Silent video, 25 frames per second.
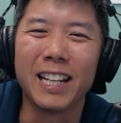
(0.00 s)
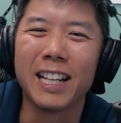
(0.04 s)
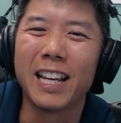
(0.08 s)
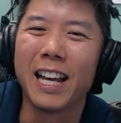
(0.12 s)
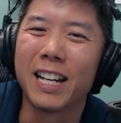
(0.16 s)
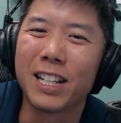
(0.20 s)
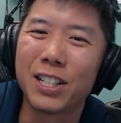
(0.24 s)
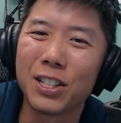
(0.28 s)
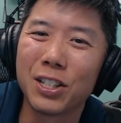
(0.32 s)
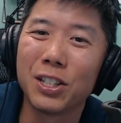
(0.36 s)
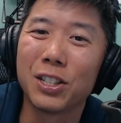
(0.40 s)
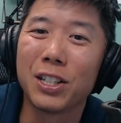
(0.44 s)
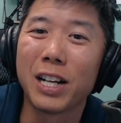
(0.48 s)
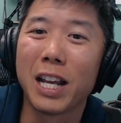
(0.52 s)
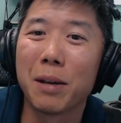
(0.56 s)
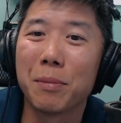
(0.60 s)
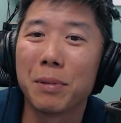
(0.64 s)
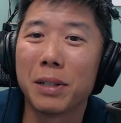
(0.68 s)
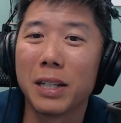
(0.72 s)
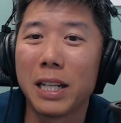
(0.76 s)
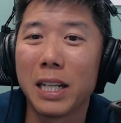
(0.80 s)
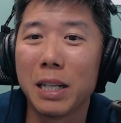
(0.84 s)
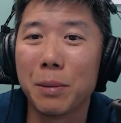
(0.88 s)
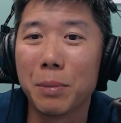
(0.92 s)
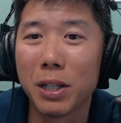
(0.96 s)
Enter your name
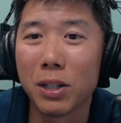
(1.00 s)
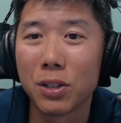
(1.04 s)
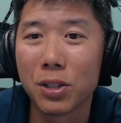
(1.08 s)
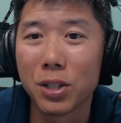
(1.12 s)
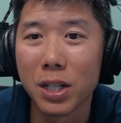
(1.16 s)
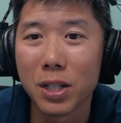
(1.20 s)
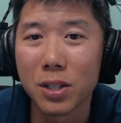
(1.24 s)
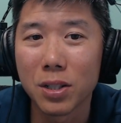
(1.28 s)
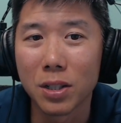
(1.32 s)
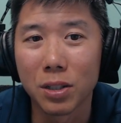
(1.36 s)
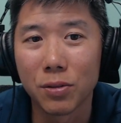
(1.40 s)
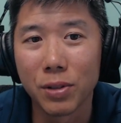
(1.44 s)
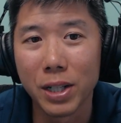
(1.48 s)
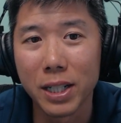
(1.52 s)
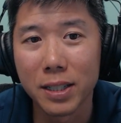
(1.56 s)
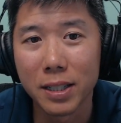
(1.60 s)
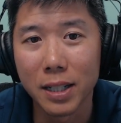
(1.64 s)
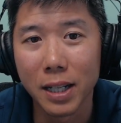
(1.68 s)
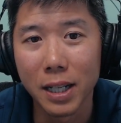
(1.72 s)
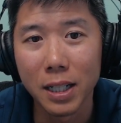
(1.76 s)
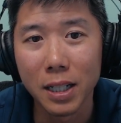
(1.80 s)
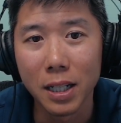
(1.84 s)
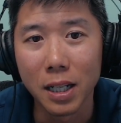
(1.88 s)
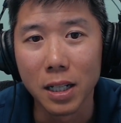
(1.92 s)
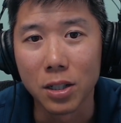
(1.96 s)
and email address on the right side,